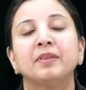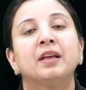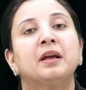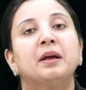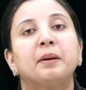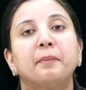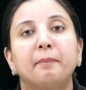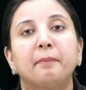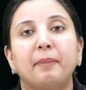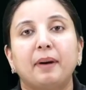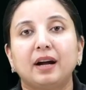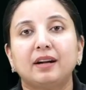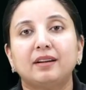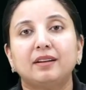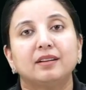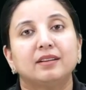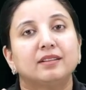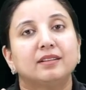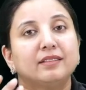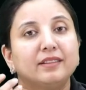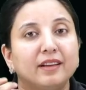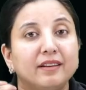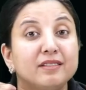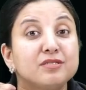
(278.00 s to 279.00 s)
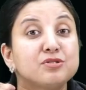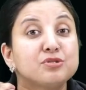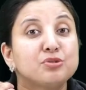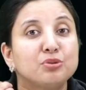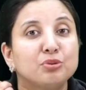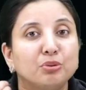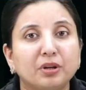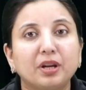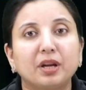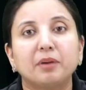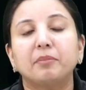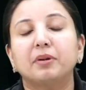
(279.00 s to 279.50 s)
but there is
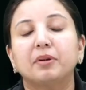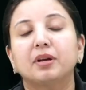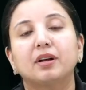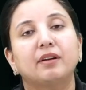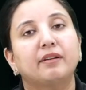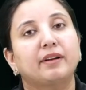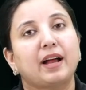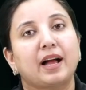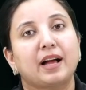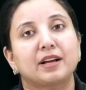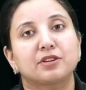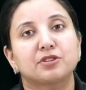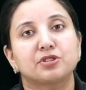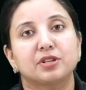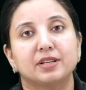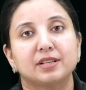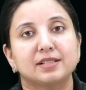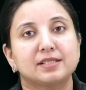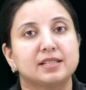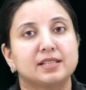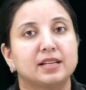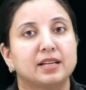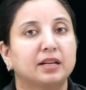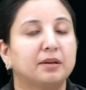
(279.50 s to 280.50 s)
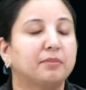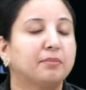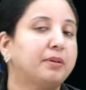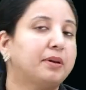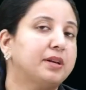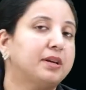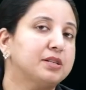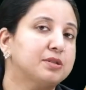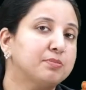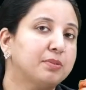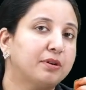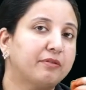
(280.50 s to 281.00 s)
no chemical reaction has taken
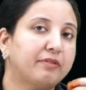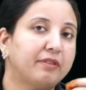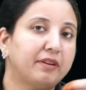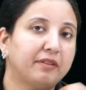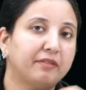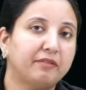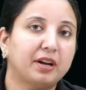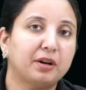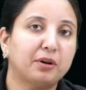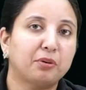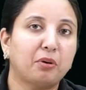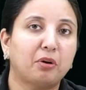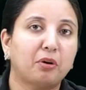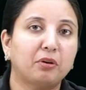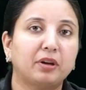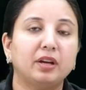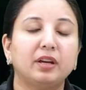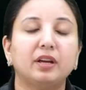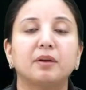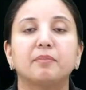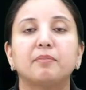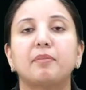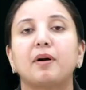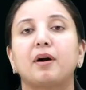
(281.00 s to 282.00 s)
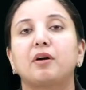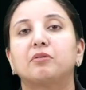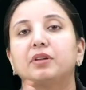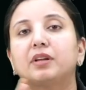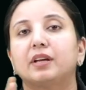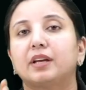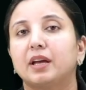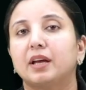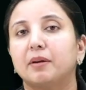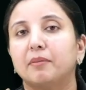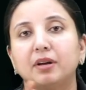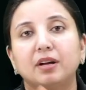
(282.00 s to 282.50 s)
place. But when we are talking about
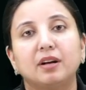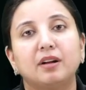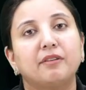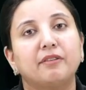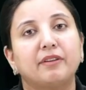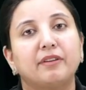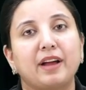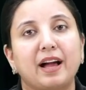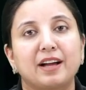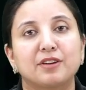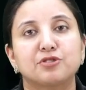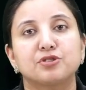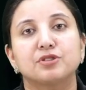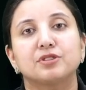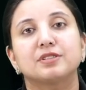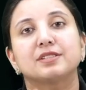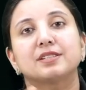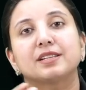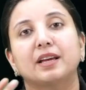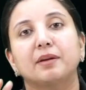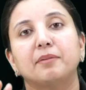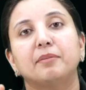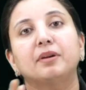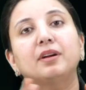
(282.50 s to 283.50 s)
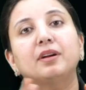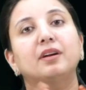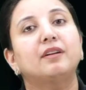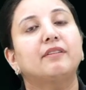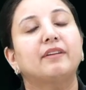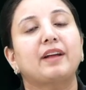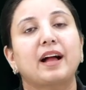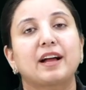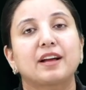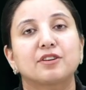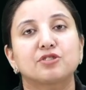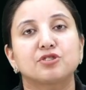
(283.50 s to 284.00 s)
the chemical reactions, a chemical
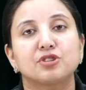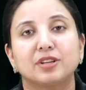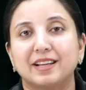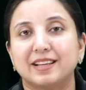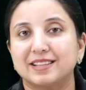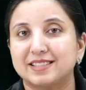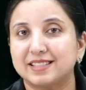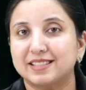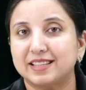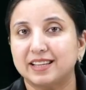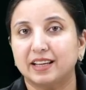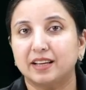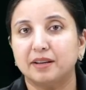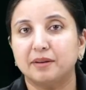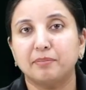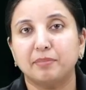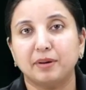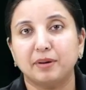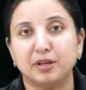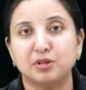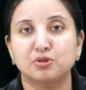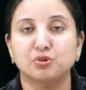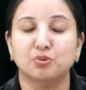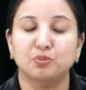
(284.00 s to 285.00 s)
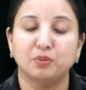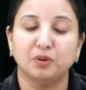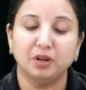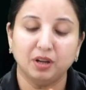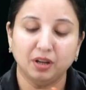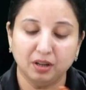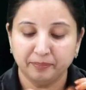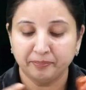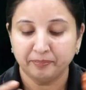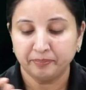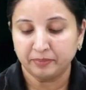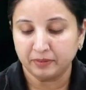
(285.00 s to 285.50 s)
reaction has taken place over
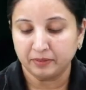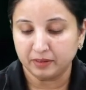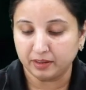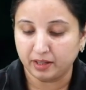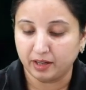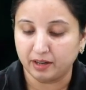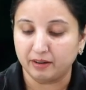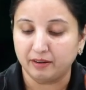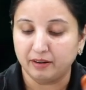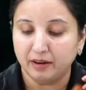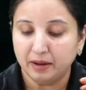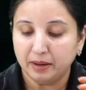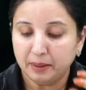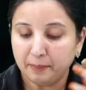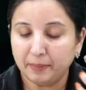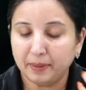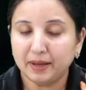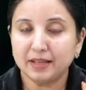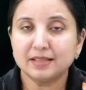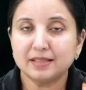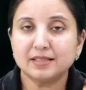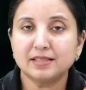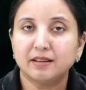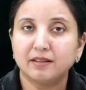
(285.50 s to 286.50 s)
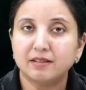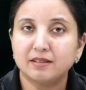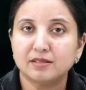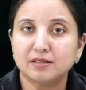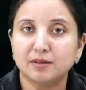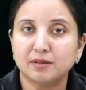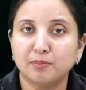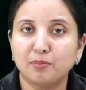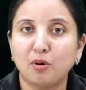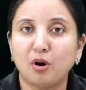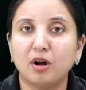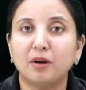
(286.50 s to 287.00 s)
there, means there is
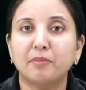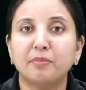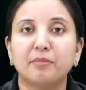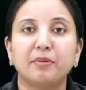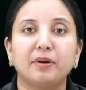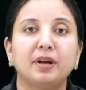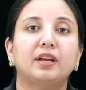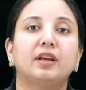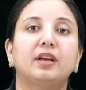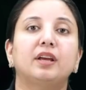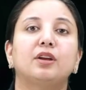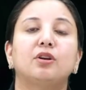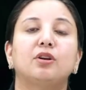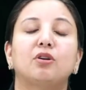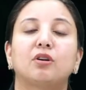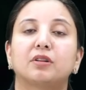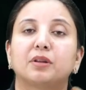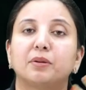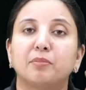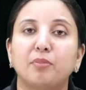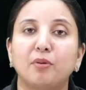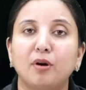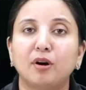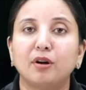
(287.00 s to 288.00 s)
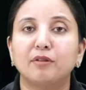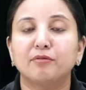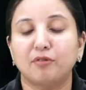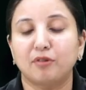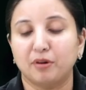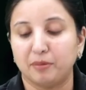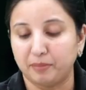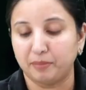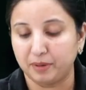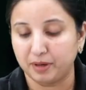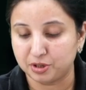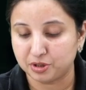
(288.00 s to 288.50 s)
a bond breaking or the bond
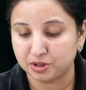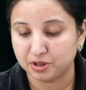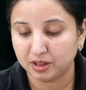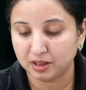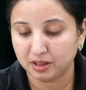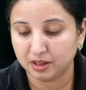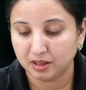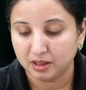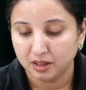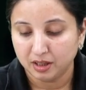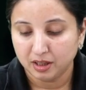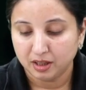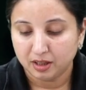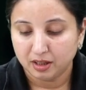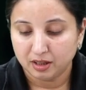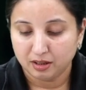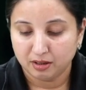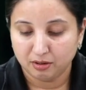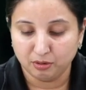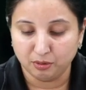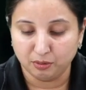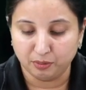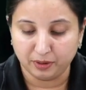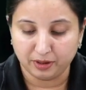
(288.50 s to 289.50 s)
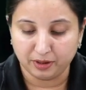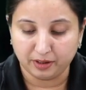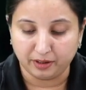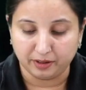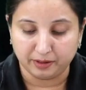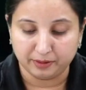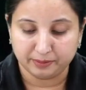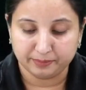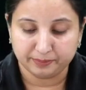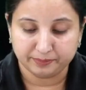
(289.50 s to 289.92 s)
formation over there.